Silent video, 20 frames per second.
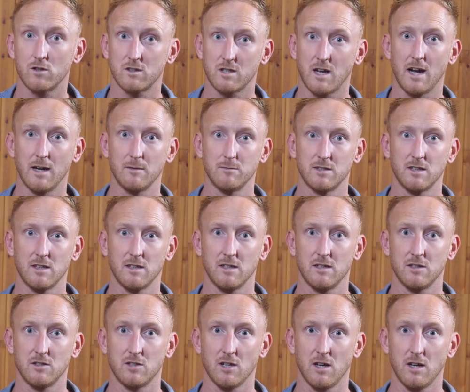time
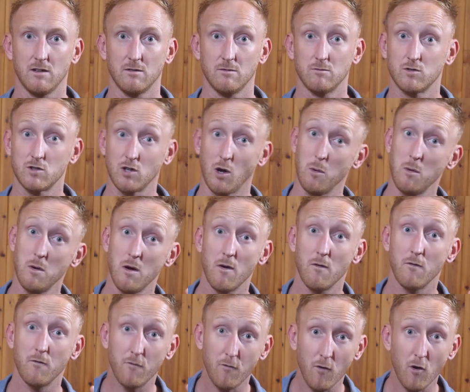signature. So
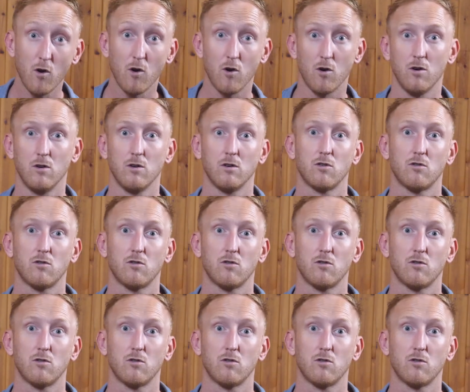4